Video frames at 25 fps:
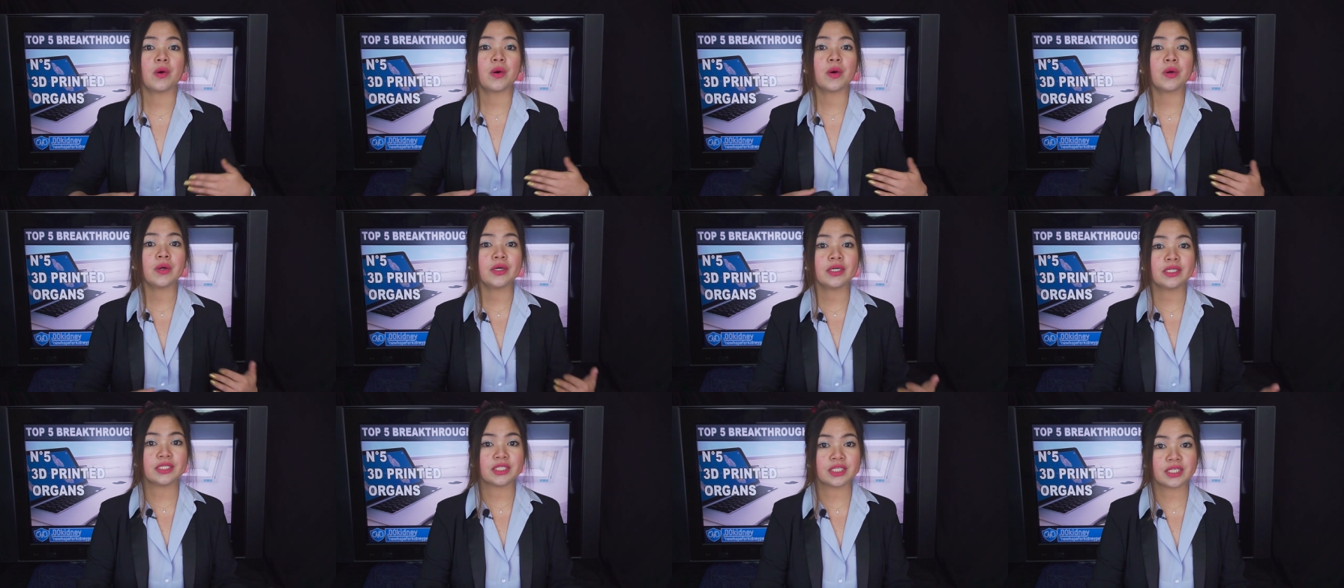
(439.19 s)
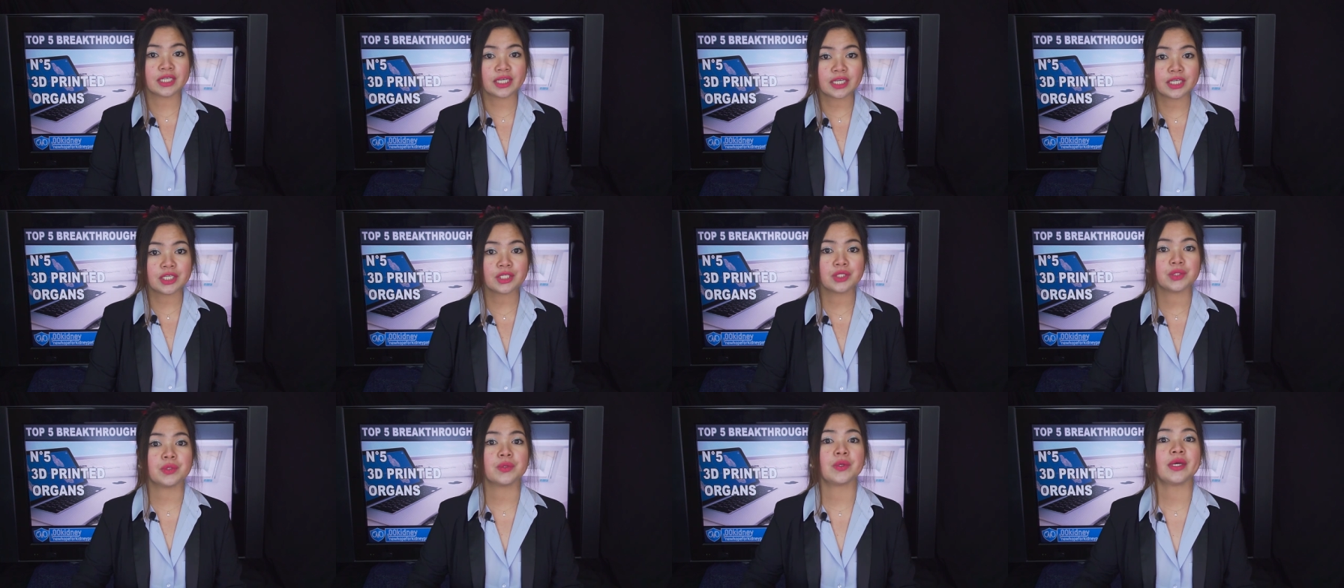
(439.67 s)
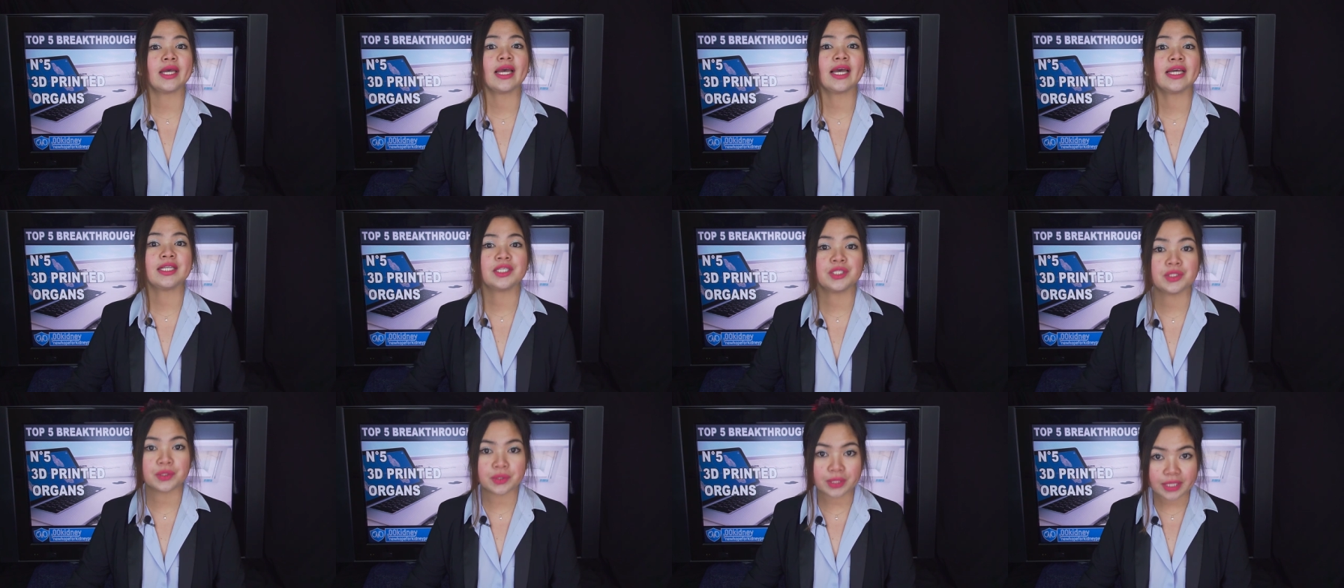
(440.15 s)
or tissue
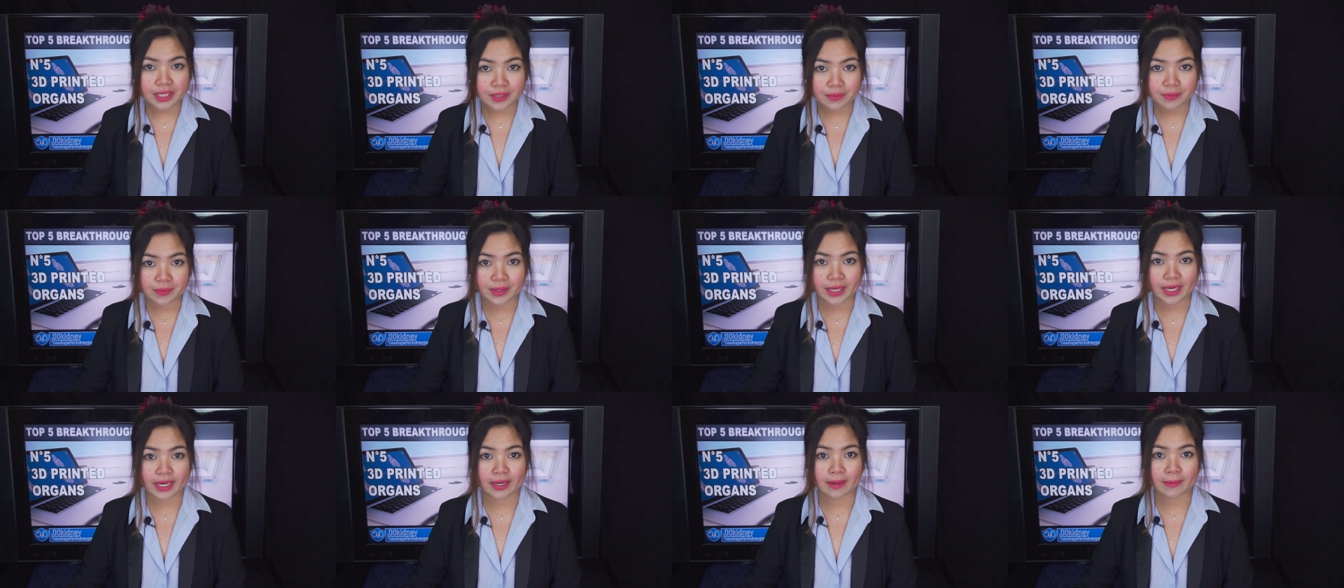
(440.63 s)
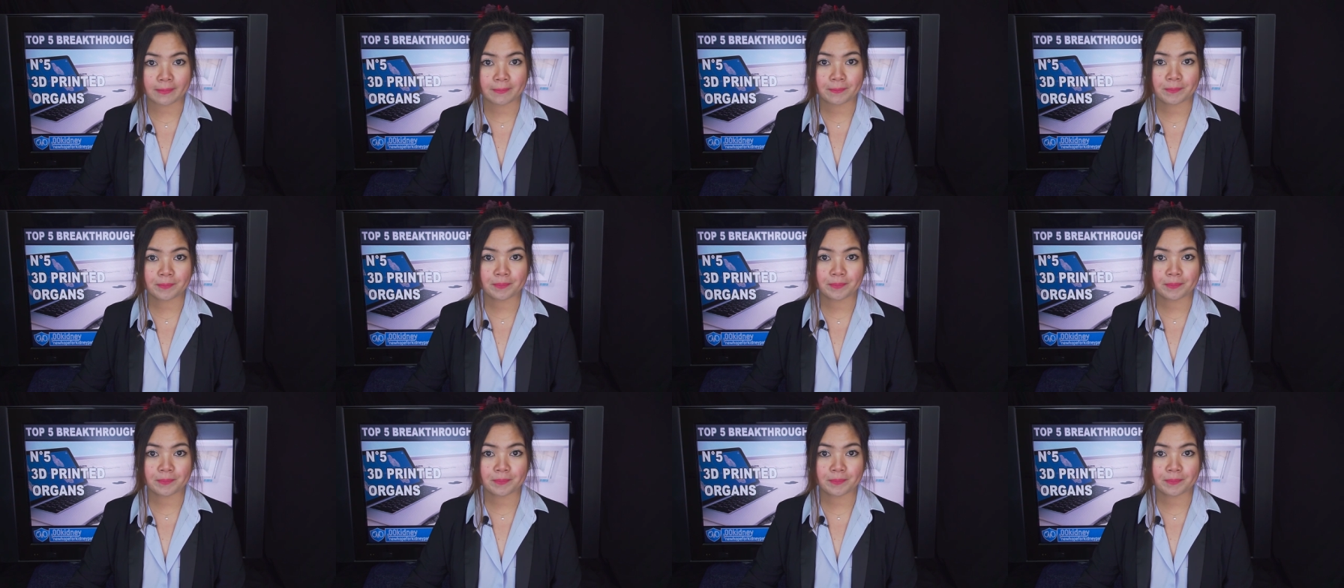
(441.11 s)
engineering.